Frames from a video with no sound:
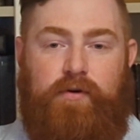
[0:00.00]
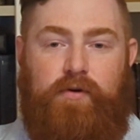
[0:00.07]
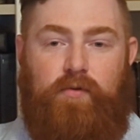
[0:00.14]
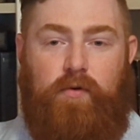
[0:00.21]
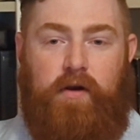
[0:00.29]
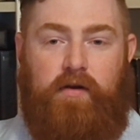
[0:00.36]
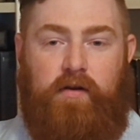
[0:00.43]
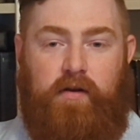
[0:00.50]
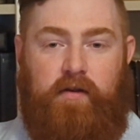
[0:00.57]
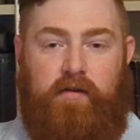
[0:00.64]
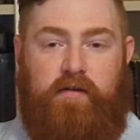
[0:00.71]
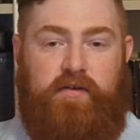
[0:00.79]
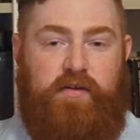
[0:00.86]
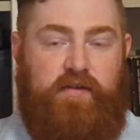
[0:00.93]
who worked on
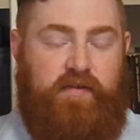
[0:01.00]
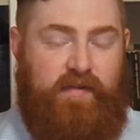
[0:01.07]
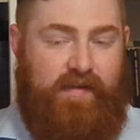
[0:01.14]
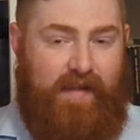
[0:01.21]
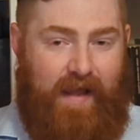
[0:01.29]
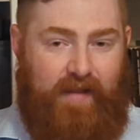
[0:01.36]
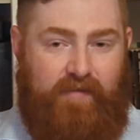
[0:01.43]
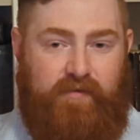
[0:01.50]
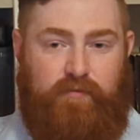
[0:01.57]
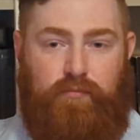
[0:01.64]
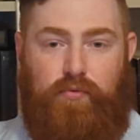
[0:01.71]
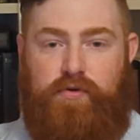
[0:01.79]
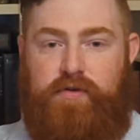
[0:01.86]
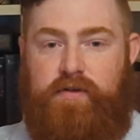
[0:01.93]
just the Atlas
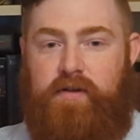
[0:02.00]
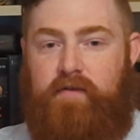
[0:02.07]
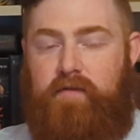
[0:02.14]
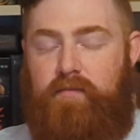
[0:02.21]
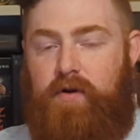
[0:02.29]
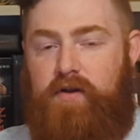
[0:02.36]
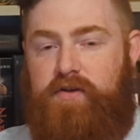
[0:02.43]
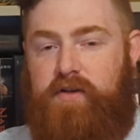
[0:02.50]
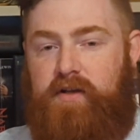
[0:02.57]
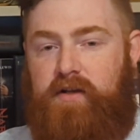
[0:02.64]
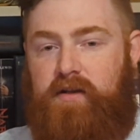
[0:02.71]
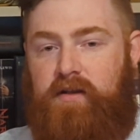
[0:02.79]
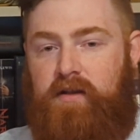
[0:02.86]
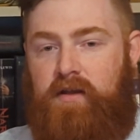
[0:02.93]
portion of the project.